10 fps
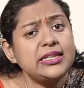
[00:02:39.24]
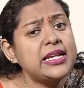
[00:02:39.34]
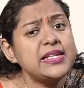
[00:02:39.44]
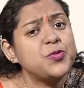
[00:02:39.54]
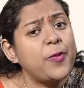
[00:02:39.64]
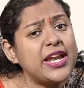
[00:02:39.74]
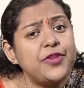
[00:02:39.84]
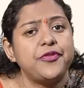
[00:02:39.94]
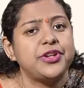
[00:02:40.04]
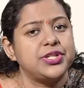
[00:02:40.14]
that is way
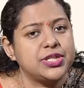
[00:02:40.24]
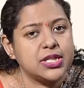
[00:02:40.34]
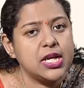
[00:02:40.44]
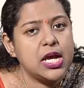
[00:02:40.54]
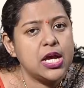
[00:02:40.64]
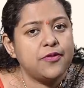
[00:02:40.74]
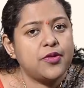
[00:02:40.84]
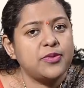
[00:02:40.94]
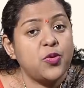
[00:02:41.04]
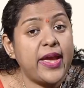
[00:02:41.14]
different
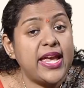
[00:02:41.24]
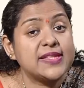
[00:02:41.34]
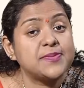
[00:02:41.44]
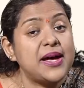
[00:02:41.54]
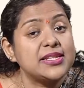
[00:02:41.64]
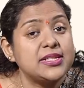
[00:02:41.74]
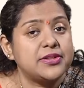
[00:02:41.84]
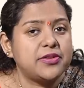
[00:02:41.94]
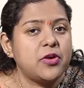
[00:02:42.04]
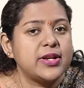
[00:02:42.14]
from the way his
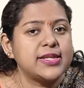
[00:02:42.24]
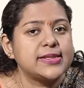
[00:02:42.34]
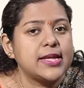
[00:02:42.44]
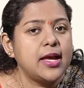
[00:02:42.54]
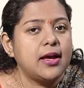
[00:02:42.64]
master or his